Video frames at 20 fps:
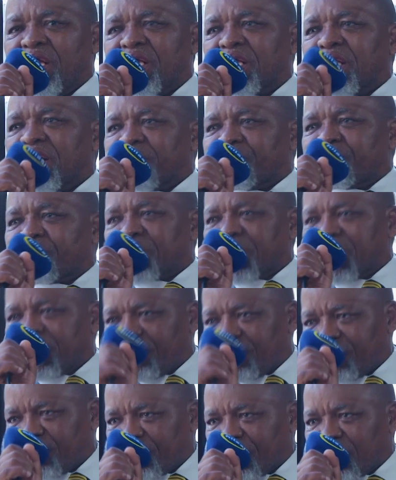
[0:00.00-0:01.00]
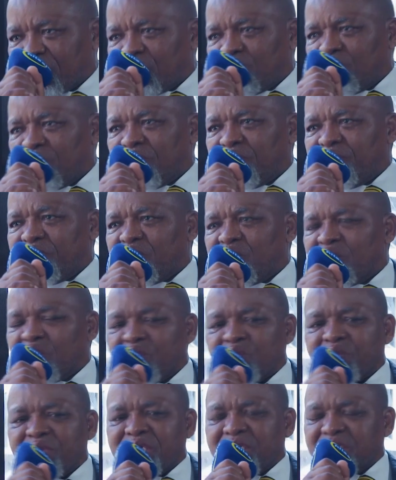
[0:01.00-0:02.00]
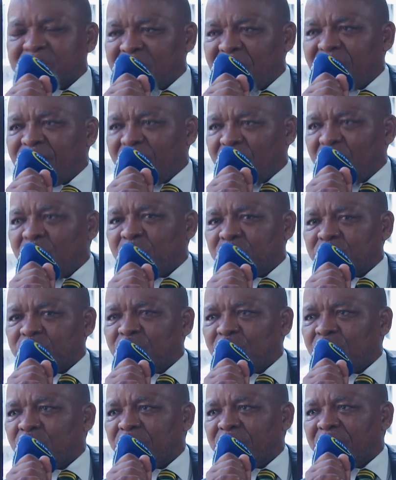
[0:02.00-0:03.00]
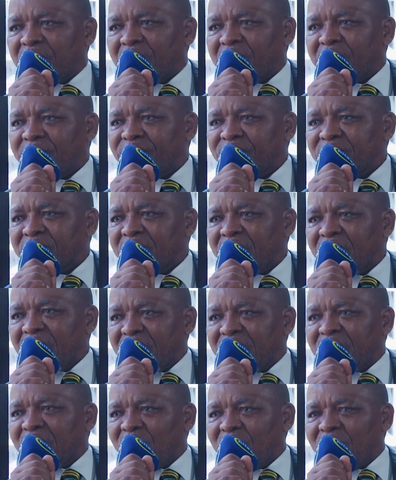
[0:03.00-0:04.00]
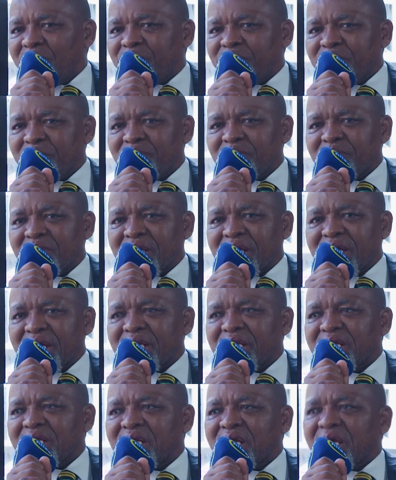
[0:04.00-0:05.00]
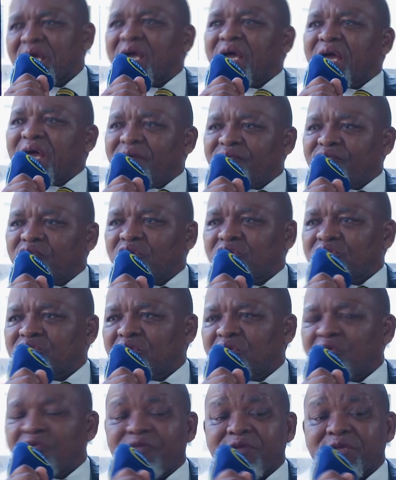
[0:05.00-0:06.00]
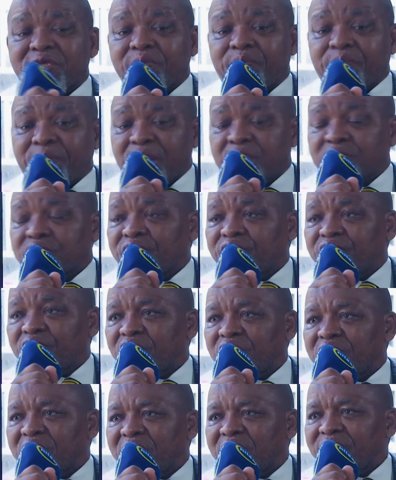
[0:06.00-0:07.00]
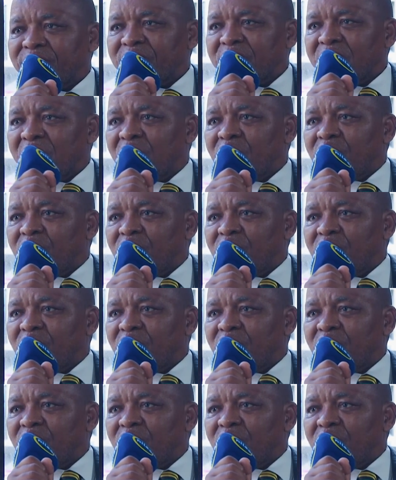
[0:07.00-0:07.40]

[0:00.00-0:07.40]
reprieve will be when we discover our own oil mm. and our people can have control over the price of oil. We